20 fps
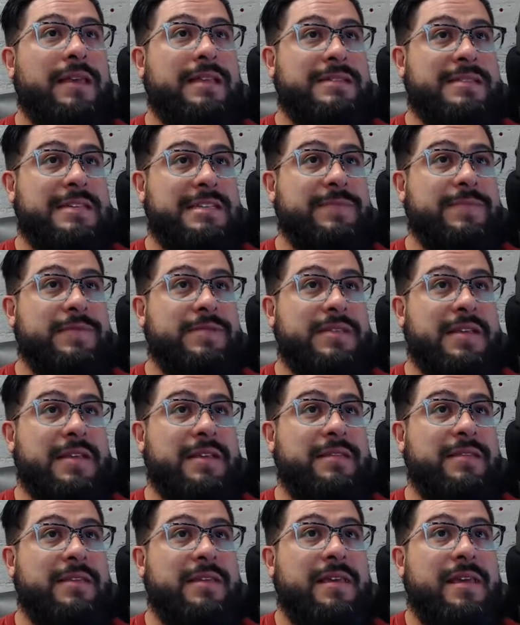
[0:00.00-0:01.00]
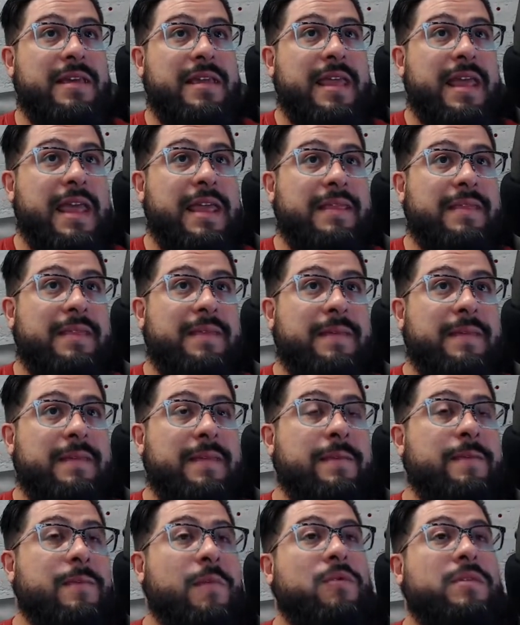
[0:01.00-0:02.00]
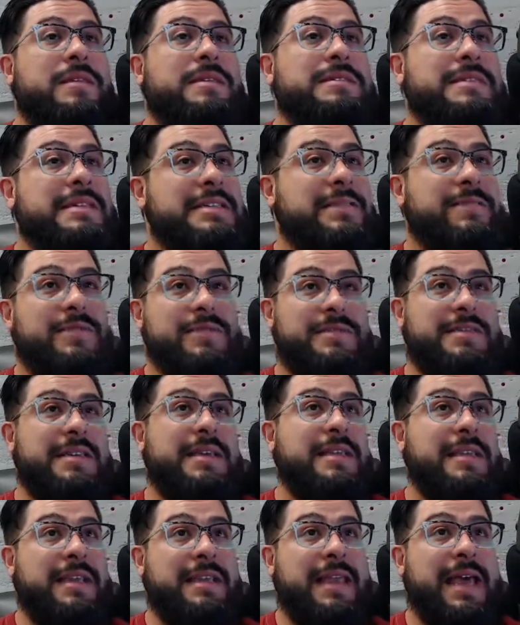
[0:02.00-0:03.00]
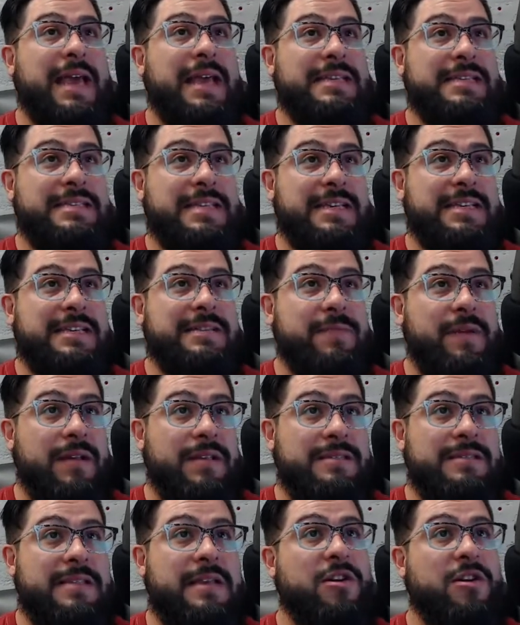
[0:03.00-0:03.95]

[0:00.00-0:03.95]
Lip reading: and 60% in the more than 60% in the last 6 months.